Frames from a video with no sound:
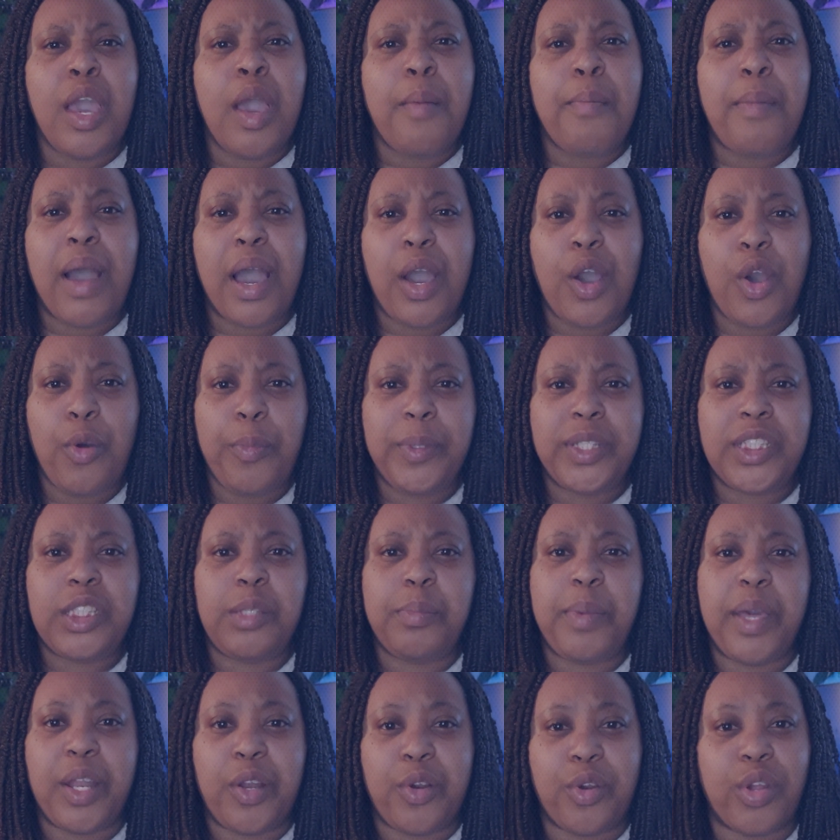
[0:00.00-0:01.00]
My hope is to
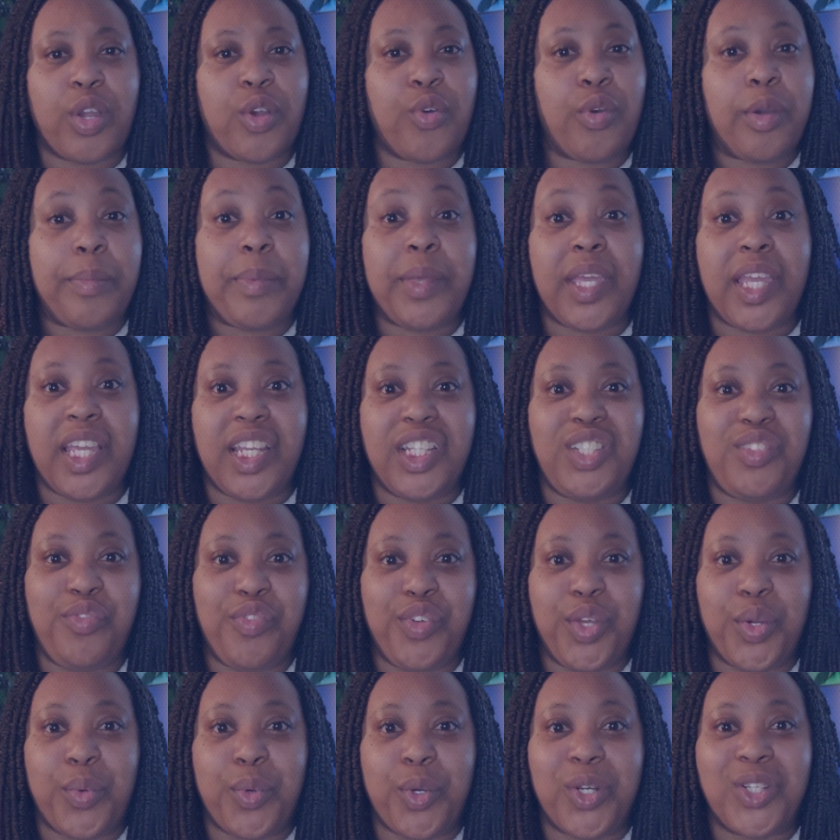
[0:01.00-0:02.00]
better equip each
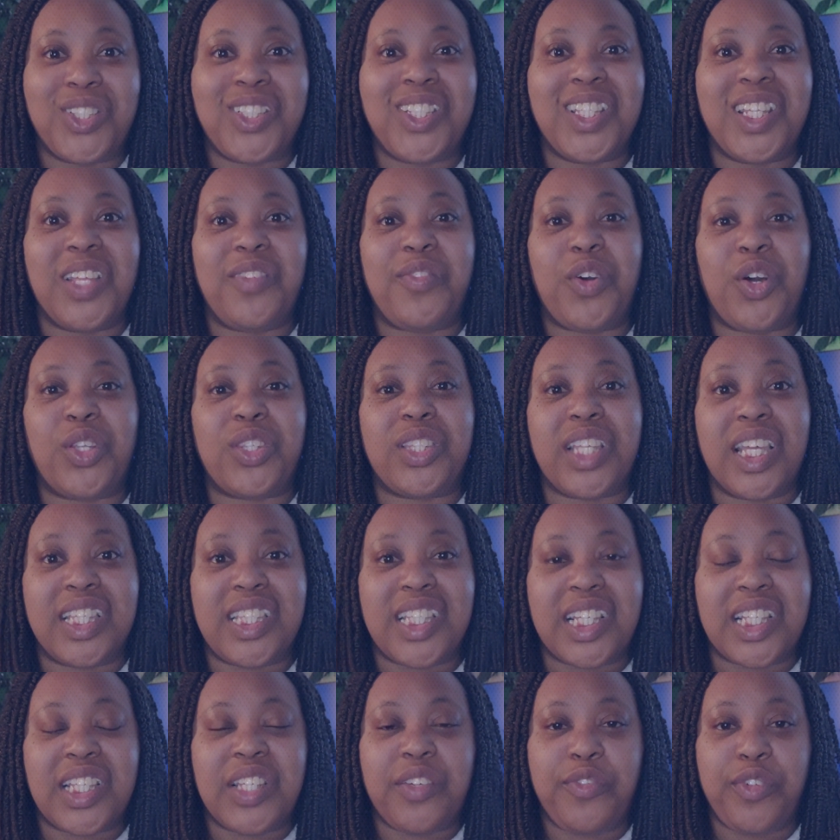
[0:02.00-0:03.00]
viewer to live
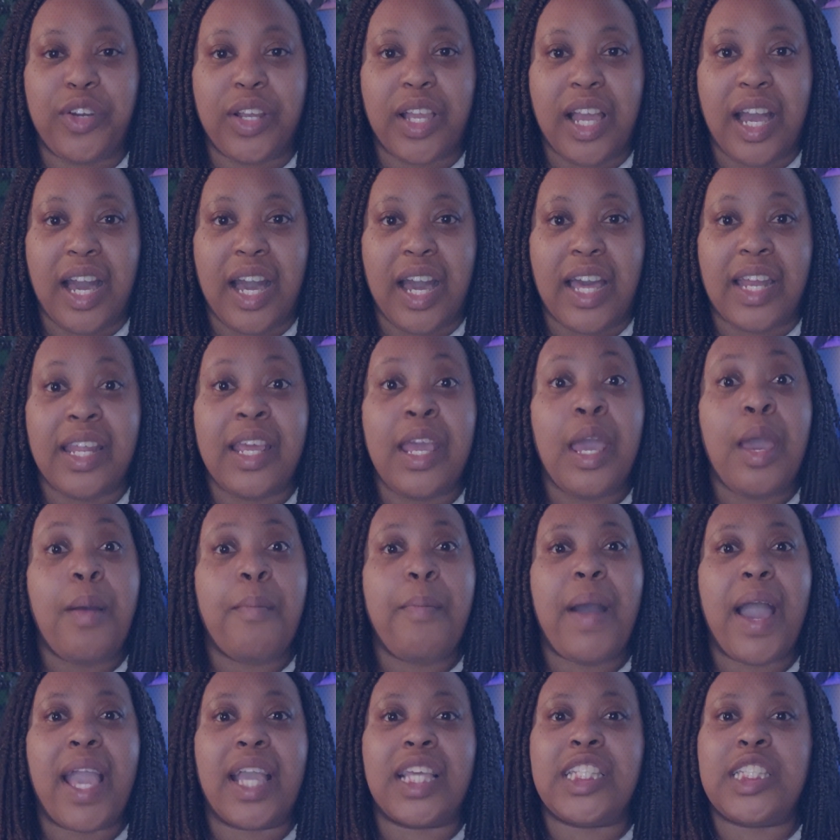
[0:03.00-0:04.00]
authentically for God
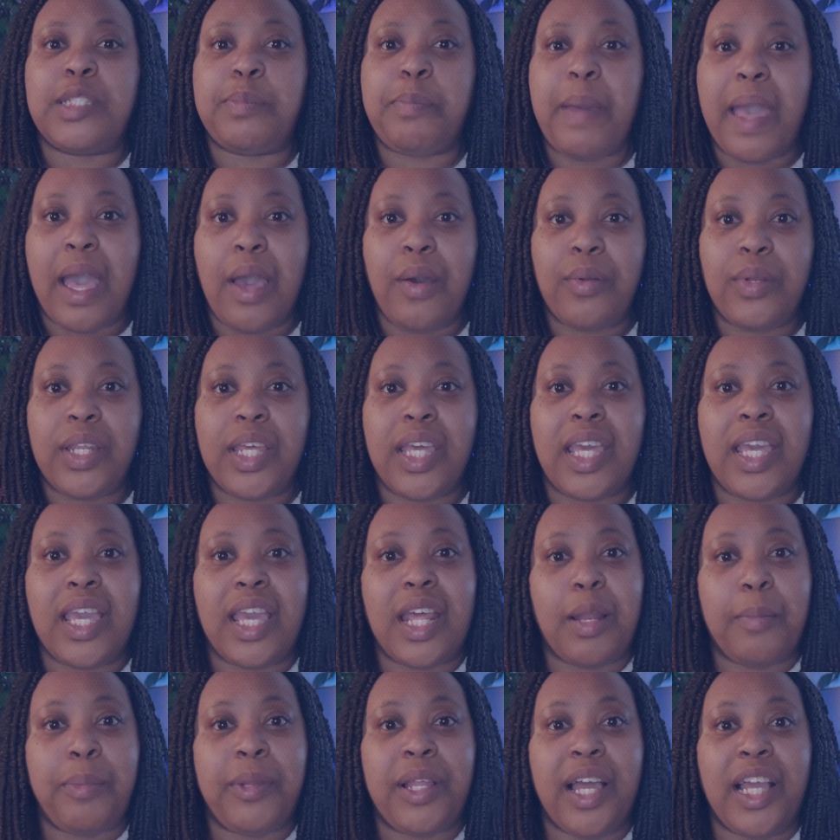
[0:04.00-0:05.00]
by expounding
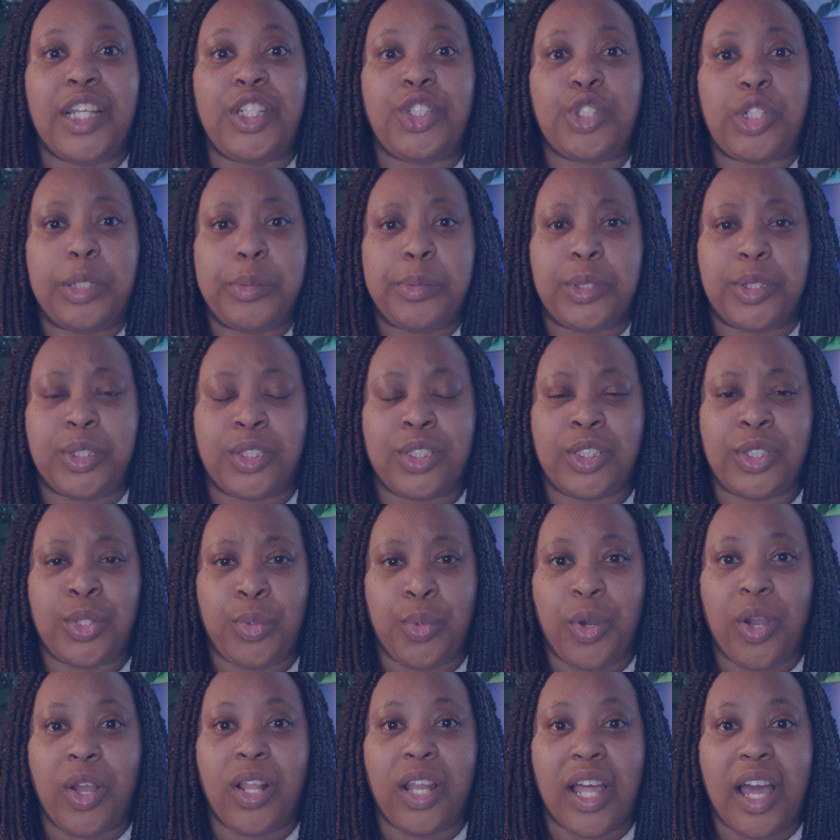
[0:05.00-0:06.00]
and applying scriptures
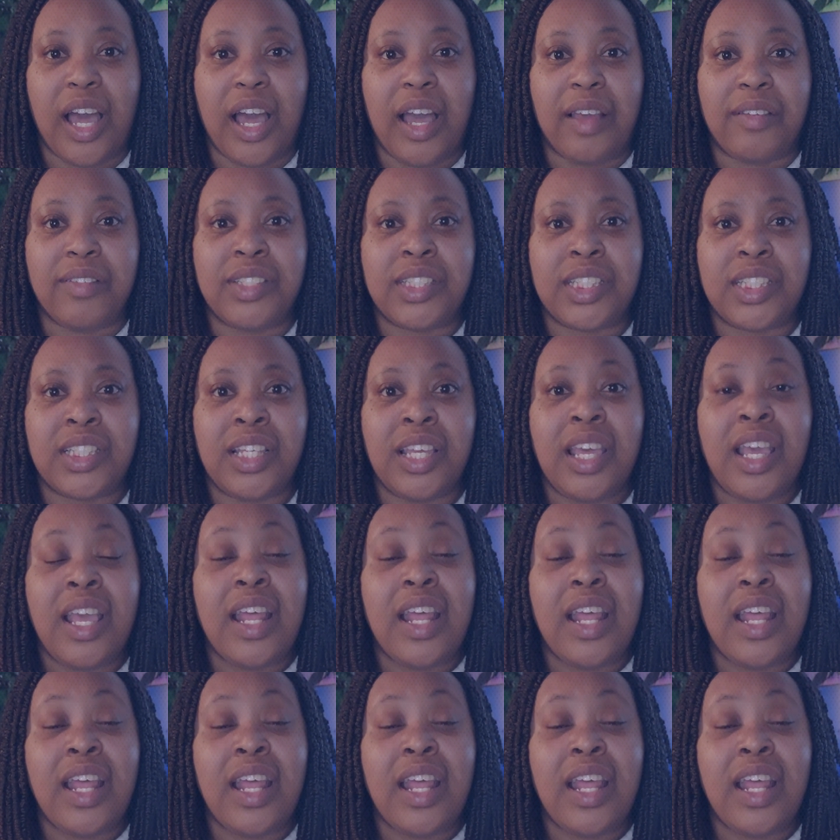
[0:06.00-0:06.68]
to our lives.